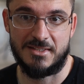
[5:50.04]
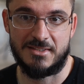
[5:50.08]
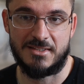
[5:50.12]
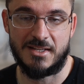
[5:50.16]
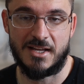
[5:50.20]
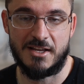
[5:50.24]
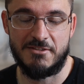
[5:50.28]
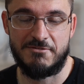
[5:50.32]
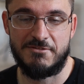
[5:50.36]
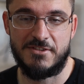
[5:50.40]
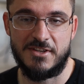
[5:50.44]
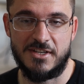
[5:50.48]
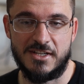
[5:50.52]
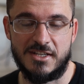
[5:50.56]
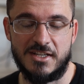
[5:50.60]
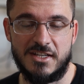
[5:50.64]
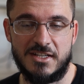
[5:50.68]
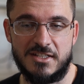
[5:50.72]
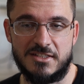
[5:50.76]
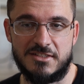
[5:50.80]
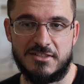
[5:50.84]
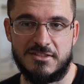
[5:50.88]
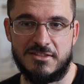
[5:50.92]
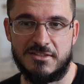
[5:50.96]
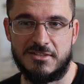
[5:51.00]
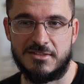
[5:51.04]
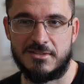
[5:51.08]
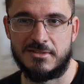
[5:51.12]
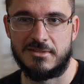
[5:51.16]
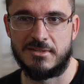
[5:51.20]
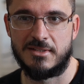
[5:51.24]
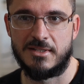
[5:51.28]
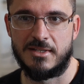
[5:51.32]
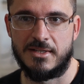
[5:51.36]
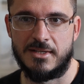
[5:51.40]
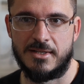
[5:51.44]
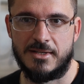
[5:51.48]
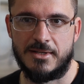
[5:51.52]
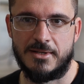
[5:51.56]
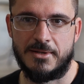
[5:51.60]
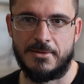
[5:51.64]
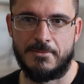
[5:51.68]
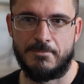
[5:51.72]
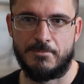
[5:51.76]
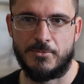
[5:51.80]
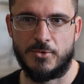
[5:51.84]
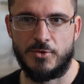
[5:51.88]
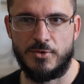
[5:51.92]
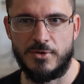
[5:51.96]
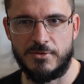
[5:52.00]
I think it's
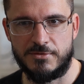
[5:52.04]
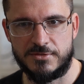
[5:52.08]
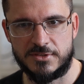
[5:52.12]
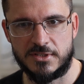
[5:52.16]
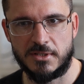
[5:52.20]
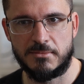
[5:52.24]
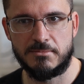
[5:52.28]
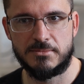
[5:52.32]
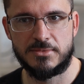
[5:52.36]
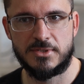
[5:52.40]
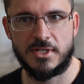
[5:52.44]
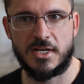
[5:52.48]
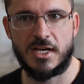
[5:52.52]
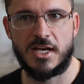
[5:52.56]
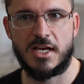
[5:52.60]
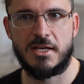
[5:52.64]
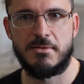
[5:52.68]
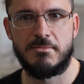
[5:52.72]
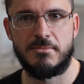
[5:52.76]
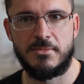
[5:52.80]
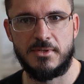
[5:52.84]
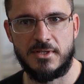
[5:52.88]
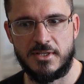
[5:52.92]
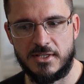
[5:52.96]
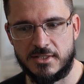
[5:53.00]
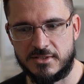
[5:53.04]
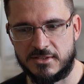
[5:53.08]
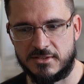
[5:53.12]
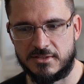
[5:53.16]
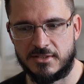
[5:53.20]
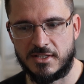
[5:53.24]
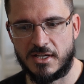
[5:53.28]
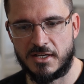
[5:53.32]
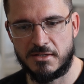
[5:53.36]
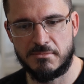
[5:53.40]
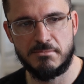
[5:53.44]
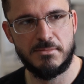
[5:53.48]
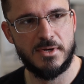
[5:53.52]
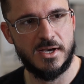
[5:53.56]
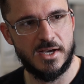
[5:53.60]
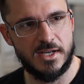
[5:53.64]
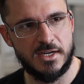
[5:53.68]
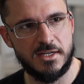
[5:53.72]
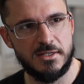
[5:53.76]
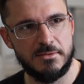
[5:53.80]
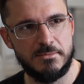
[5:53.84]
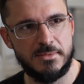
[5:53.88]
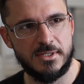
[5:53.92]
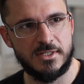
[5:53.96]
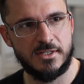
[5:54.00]
with some time it's getting
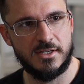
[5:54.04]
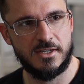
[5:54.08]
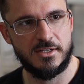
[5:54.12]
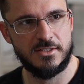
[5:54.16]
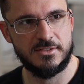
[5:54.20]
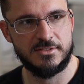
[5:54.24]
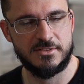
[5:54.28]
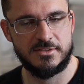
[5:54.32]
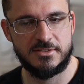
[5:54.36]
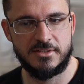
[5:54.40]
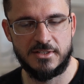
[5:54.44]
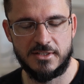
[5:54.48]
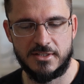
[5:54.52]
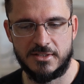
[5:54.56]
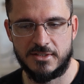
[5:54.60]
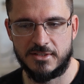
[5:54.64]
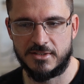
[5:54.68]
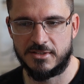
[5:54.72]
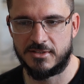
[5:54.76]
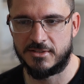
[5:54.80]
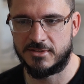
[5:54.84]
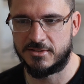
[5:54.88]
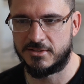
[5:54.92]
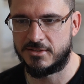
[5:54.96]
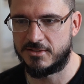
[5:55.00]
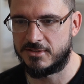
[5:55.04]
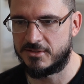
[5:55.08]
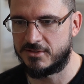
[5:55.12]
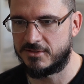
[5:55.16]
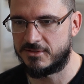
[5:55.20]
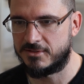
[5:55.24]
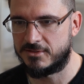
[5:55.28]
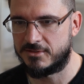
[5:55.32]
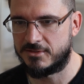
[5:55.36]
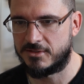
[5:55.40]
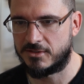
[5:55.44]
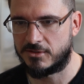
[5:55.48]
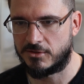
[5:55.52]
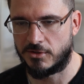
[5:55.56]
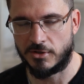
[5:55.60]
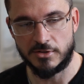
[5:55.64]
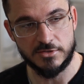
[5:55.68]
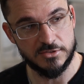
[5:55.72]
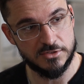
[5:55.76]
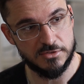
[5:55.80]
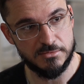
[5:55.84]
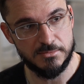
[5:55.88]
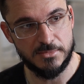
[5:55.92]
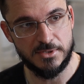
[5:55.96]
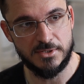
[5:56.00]
better because the
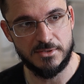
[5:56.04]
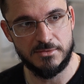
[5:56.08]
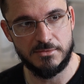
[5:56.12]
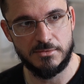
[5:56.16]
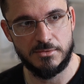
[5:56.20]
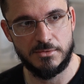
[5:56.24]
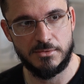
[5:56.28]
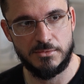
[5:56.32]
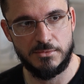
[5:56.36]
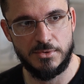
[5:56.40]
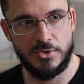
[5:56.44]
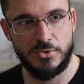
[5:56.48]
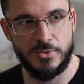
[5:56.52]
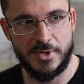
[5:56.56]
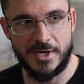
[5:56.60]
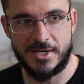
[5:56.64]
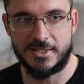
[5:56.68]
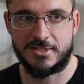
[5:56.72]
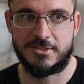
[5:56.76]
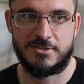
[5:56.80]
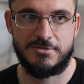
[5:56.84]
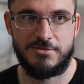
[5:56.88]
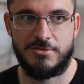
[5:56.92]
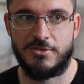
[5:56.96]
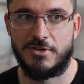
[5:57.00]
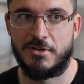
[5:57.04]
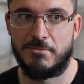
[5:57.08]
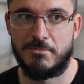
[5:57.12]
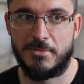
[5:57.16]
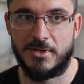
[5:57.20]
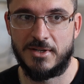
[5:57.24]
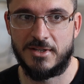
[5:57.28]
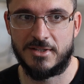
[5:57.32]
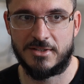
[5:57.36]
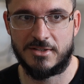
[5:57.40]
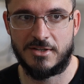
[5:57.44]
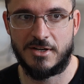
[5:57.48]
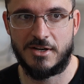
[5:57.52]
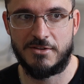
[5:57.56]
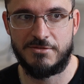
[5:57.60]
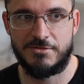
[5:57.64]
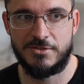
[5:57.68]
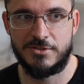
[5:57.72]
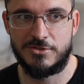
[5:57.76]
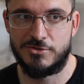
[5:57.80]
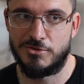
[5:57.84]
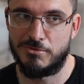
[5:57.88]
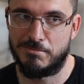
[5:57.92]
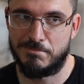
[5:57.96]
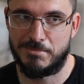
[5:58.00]
customer will ask for a better coffee
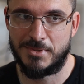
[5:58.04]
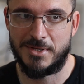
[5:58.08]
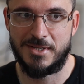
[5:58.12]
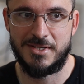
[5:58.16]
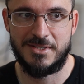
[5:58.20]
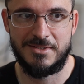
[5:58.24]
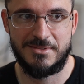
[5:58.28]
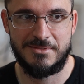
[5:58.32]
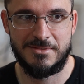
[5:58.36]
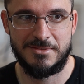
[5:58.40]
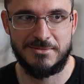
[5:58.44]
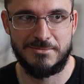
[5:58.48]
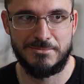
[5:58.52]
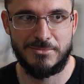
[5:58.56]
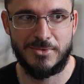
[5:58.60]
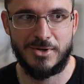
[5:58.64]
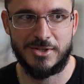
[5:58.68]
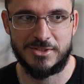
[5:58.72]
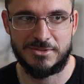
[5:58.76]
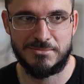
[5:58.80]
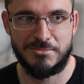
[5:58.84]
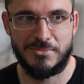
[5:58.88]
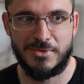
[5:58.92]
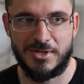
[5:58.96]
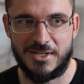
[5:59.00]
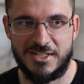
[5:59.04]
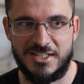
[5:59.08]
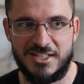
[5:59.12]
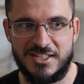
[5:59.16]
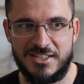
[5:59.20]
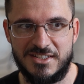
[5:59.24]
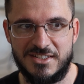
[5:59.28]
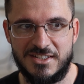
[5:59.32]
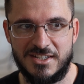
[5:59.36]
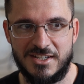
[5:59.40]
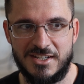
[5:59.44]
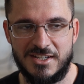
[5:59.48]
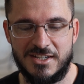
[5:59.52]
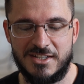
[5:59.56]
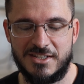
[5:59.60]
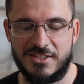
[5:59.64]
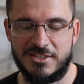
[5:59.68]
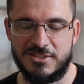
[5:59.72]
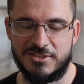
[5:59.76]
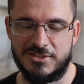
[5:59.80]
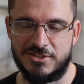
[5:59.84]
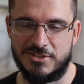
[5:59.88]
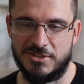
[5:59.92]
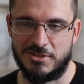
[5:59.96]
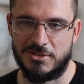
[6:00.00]
to pay more money.
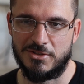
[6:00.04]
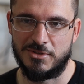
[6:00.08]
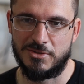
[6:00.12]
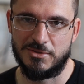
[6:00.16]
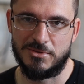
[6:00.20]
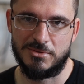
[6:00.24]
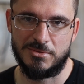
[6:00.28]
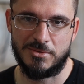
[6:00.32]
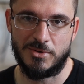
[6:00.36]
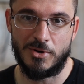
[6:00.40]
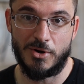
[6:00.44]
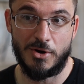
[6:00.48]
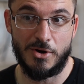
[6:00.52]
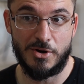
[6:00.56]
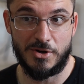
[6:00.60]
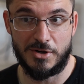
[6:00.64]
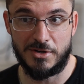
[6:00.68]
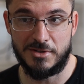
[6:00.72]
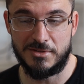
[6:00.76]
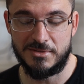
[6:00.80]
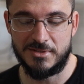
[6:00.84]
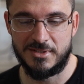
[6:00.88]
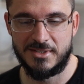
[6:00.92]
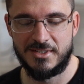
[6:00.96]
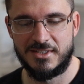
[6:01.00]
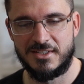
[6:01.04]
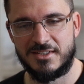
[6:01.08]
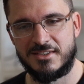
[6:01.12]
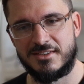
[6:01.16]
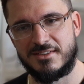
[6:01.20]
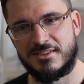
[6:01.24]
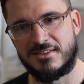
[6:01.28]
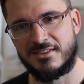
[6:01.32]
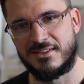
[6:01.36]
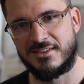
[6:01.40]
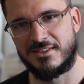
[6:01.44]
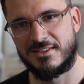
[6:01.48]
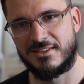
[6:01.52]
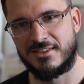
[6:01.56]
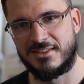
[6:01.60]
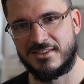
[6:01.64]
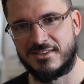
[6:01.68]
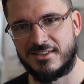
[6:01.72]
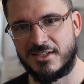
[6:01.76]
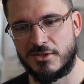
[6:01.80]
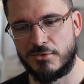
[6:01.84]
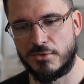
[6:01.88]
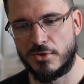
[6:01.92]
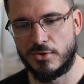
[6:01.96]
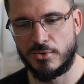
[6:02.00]
So or
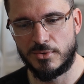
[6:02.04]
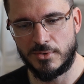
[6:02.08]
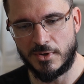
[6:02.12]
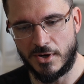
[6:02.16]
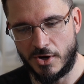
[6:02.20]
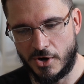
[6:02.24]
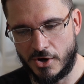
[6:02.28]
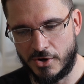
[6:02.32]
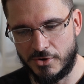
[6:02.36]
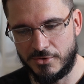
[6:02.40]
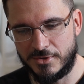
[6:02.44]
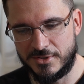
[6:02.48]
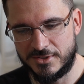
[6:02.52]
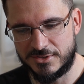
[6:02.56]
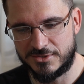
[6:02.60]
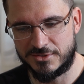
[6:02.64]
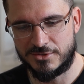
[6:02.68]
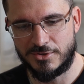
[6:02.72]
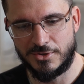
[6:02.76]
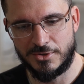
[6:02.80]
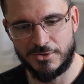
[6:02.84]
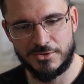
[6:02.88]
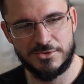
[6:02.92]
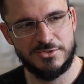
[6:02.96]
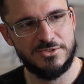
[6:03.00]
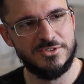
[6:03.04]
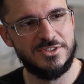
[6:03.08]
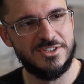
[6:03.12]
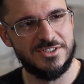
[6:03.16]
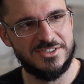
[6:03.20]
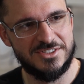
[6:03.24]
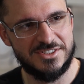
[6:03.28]
they will always go to the